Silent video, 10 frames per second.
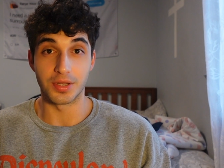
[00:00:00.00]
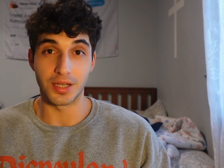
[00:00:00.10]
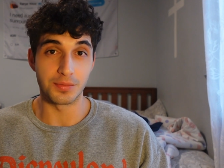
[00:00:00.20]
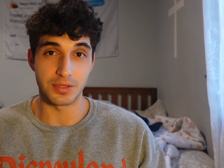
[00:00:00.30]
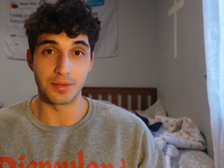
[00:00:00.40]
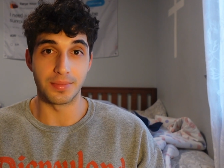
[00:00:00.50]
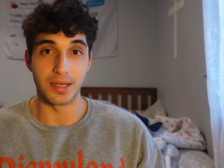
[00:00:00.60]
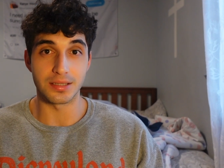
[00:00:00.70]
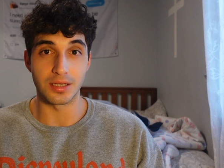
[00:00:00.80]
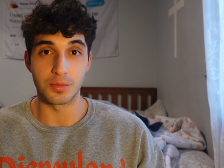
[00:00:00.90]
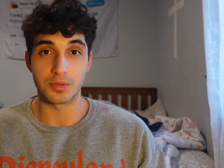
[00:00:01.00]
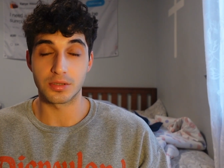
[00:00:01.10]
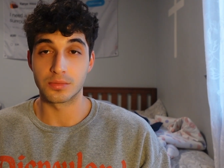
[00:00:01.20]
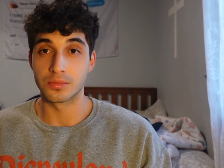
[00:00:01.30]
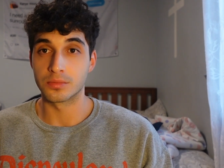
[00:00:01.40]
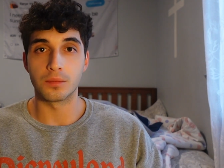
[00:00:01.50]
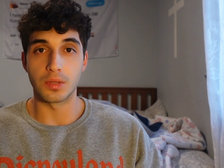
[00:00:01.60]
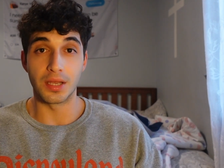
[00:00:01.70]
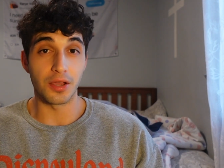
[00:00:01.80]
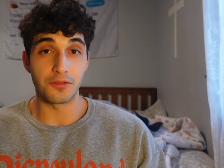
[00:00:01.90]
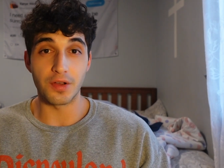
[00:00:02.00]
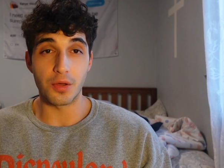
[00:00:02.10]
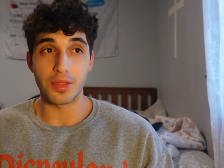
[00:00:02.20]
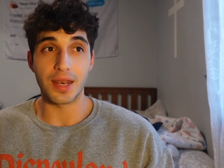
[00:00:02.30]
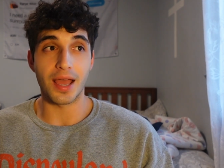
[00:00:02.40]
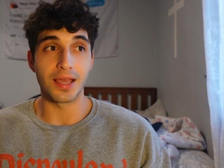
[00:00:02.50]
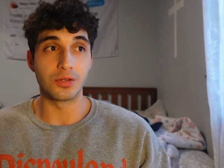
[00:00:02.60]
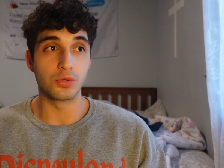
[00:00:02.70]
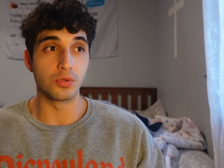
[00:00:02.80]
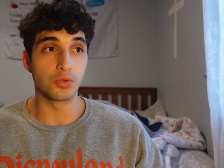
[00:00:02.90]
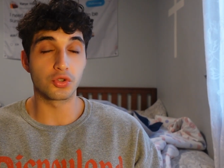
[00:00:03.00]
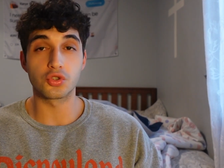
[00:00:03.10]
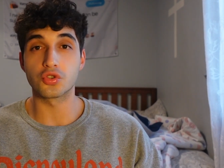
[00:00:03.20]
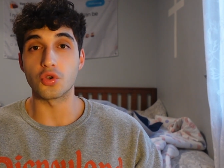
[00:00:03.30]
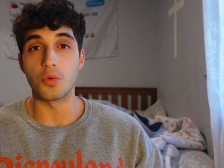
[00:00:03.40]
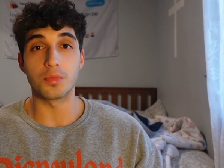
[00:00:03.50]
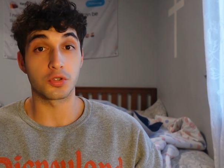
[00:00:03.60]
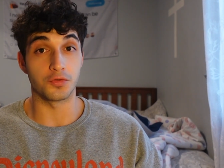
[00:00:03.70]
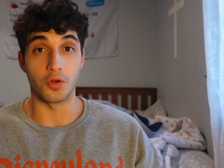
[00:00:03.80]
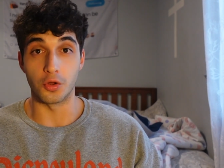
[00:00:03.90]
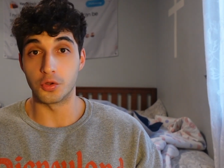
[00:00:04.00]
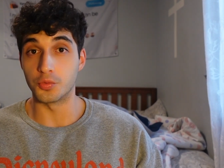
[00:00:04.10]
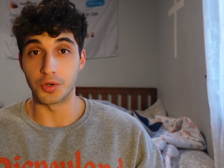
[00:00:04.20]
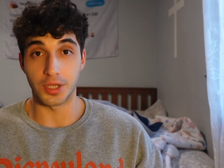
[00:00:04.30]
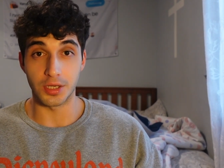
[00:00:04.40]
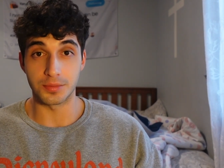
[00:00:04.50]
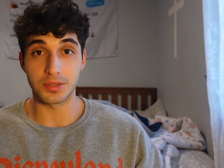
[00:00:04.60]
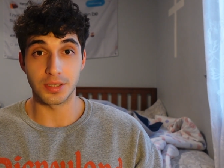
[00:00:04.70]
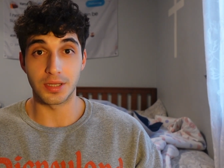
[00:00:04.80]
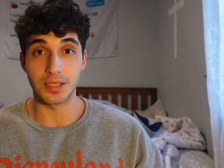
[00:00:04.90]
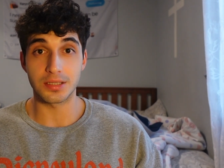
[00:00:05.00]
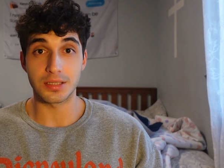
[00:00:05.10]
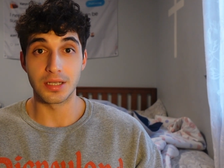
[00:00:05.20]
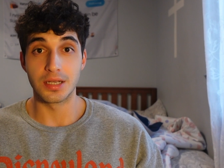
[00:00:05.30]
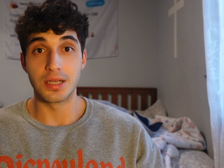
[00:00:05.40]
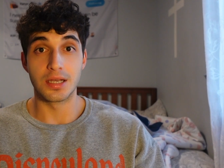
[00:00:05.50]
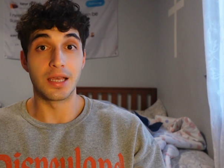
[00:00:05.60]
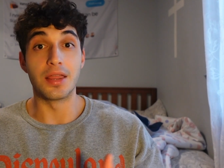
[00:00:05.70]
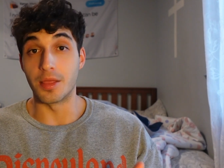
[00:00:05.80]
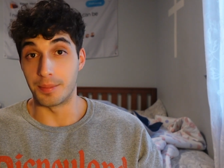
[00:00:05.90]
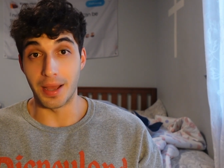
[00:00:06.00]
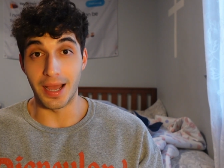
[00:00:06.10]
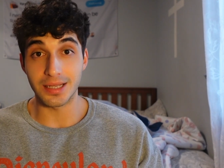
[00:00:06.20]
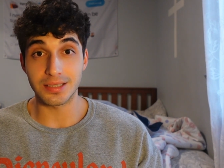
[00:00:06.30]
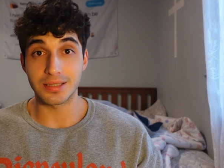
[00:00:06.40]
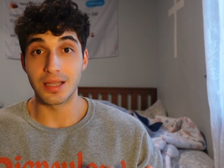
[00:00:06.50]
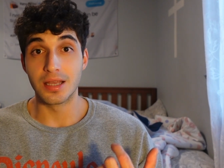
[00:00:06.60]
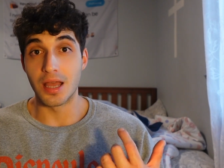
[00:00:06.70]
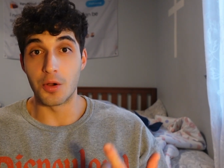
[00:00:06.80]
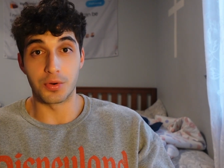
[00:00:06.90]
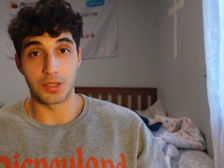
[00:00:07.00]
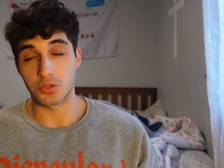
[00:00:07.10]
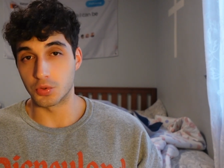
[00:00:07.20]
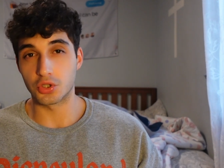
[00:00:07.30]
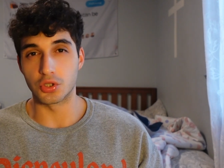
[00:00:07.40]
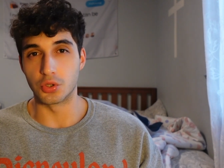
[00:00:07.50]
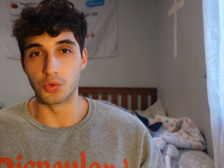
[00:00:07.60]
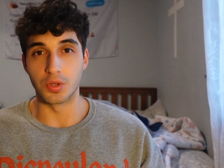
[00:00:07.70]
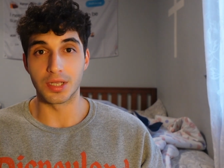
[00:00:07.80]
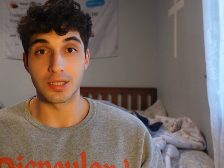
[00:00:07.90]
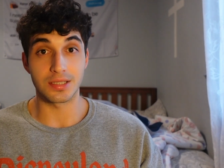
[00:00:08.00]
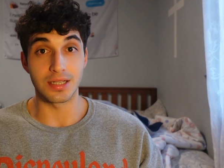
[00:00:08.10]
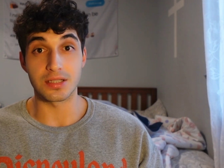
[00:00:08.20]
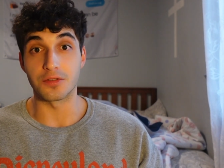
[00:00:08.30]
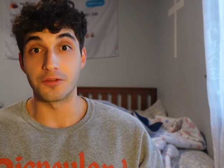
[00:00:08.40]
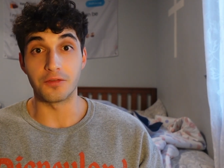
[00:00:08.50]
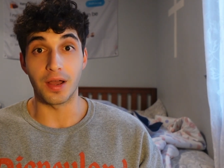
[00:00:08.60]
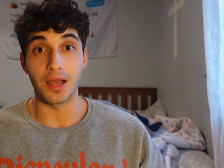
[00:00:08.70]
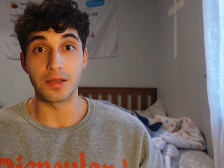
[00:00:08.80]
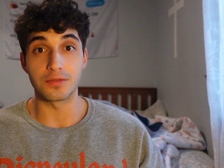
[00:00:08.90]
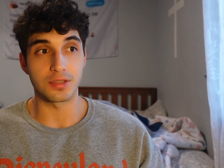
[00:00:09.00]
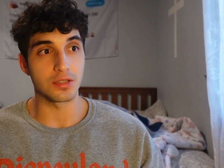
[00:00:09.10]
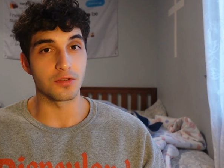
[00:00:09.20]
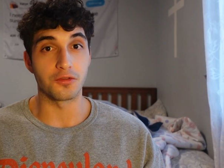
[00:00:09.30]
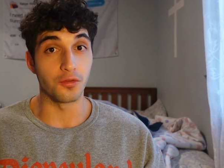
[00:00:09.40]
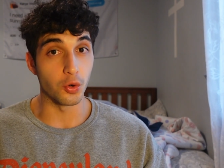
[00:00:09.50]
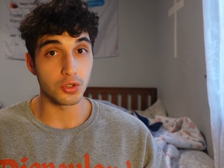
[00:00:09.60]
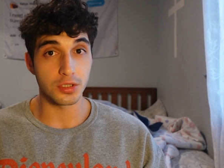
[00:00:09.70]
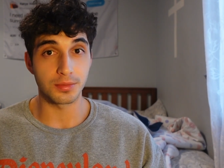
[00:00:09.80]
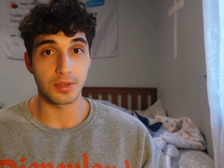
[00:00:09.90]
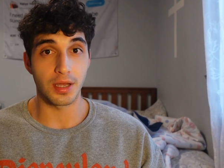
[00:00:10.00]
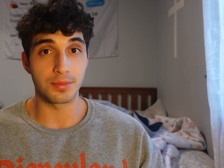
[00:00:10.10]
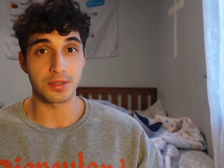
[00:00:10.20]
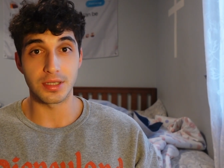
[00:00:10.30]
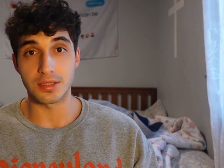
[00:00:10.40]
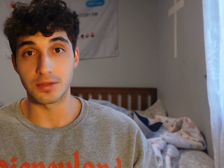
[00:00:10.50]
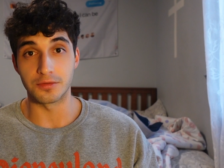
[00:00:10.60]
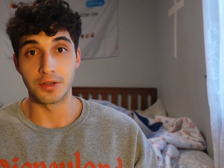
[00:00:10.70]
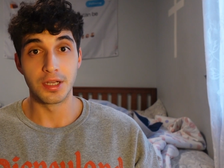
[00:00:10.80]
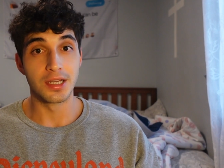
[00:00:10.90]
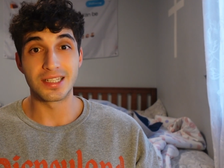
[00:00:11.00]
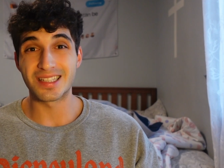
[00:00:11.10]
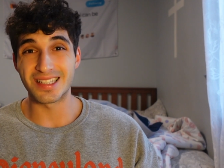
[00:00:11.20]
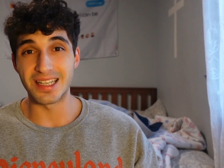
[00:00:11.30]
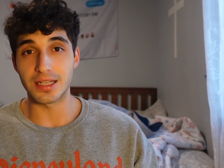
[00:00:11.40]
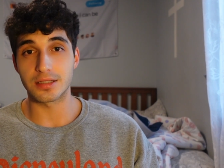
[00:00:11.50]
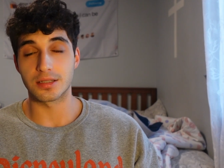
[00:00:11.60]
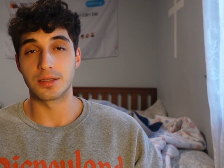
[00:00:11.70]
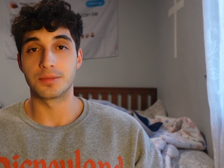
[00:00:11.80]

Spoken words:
it comes to biceps. And I found that I do so much volume when it comes to these in the past. And when I switched to doing sets of 5, sets of 4 sometimes, sets of 6,